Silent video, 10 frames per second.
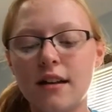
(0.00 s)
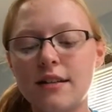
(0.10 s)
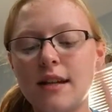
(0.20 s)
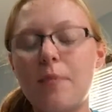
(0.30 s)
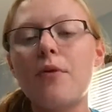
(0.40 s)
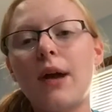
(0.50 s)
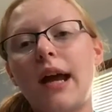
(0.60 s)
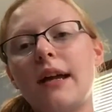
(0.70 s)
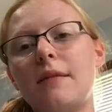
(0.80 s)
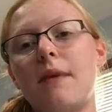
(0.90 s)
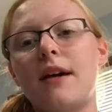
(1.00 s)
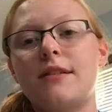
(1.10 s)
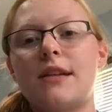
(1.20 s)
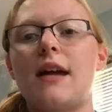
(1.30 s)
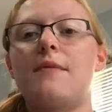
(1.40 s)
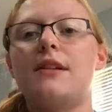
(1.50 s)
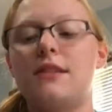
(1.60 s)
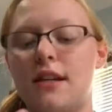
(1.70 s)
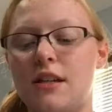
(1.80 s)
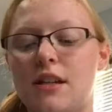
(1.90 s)
separate my
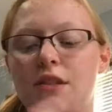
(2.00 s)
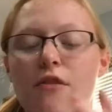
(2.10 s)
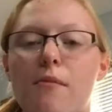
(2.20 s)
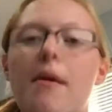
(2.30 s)
assignments into different